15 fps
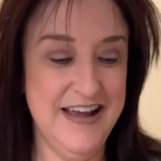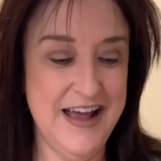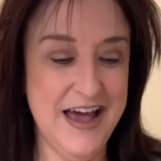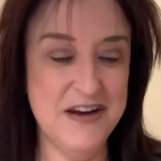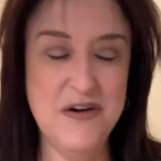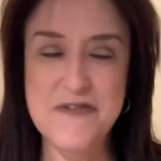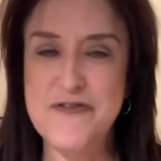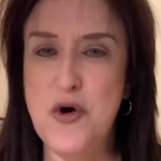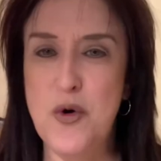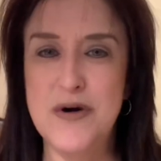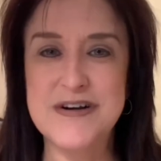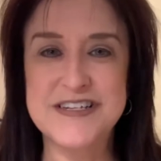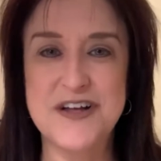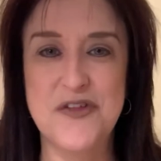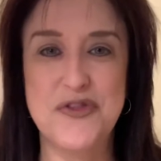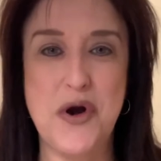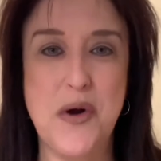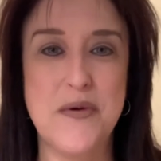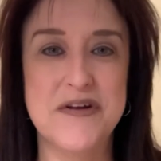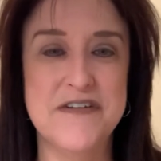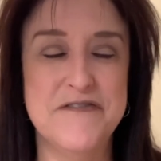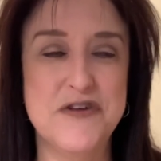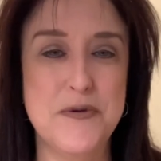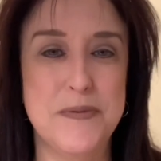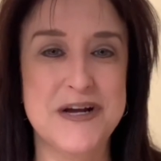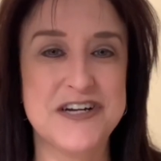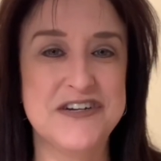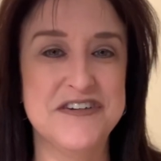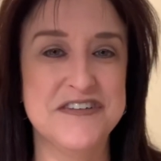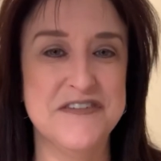And I'll, of course, I'll throw in a few
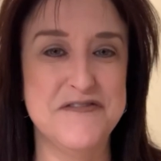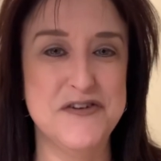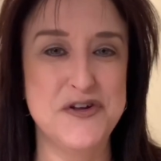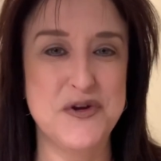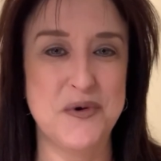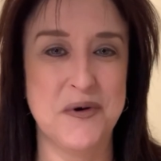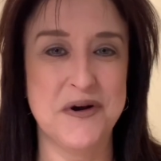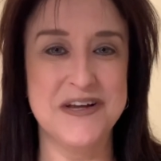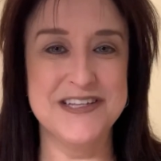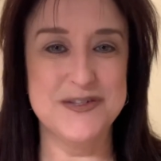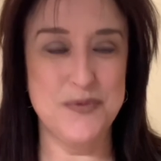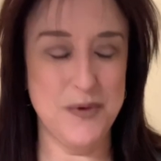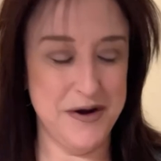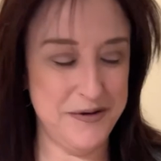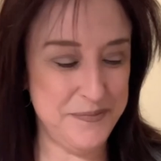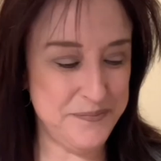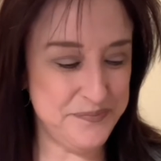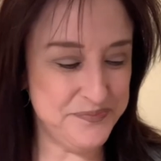pictures of New York as well.